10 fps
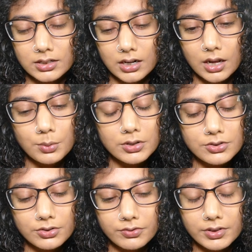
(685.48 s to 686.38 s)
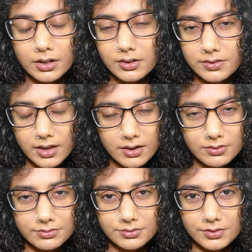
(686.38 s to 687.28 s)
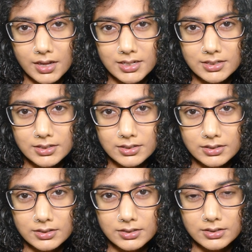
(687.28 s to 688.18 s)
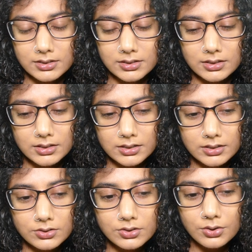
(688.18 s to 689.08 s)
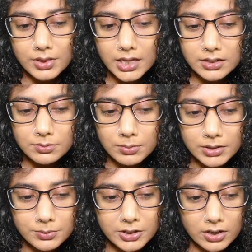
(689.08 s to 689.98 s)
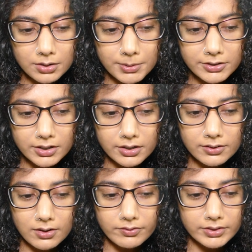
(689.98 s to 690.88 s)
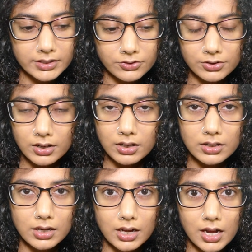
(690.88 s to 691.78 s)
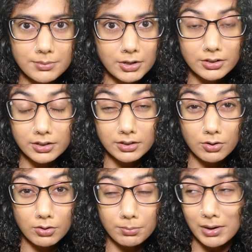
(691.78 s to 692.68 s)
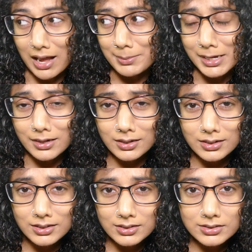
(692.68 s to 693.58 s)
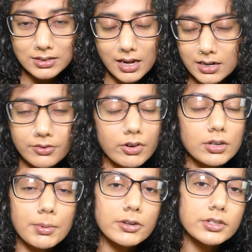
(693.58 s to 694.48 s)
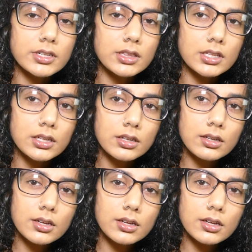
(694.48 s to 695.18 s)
I want you to feel safe and know that what we talk about here is confidential. I'm not gonna go blabbing to anyone about anything.